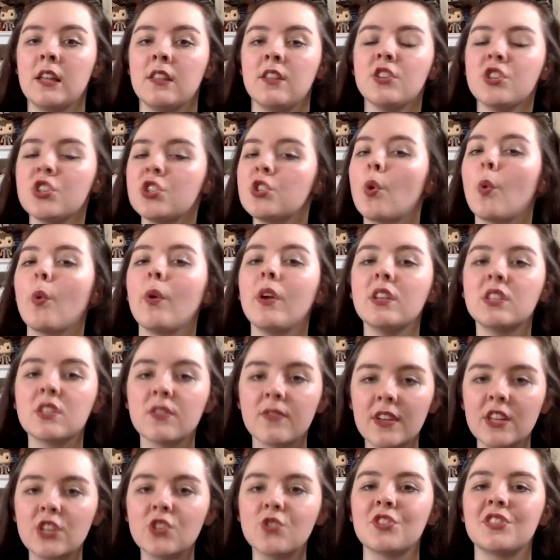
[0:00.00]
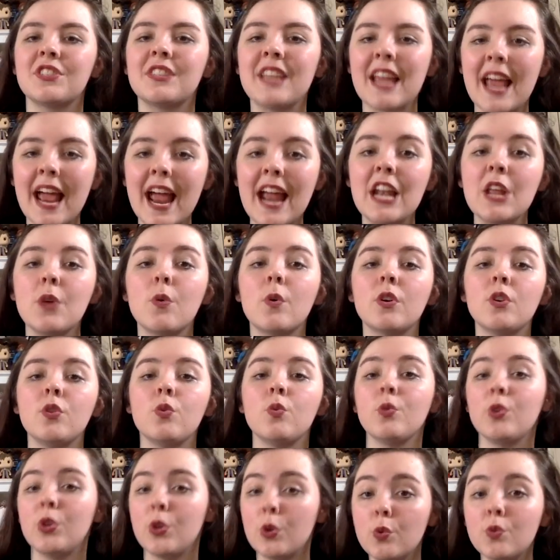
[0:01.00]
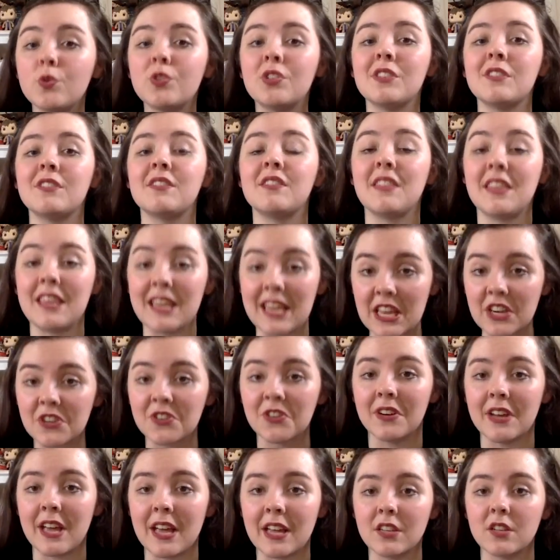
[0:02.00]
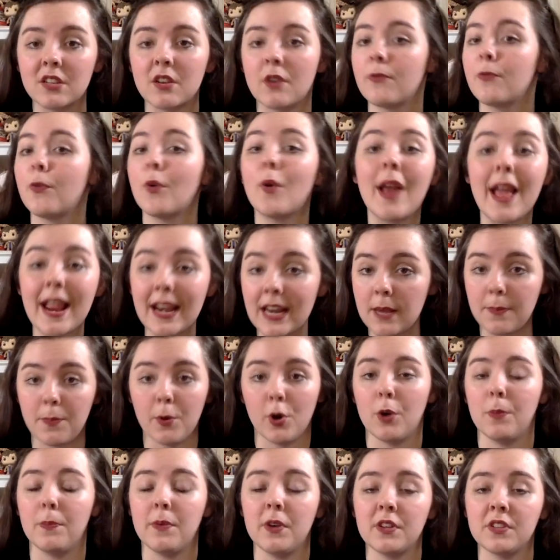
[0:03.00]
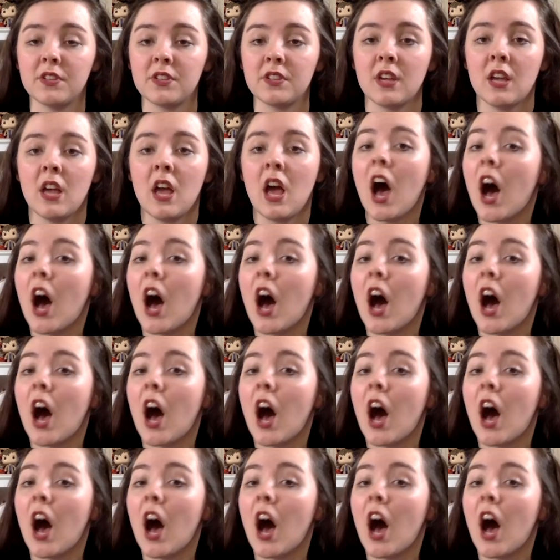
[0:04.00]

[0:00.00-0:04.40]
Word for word: This story is of interest to anyone who uses the internet, for any purpose.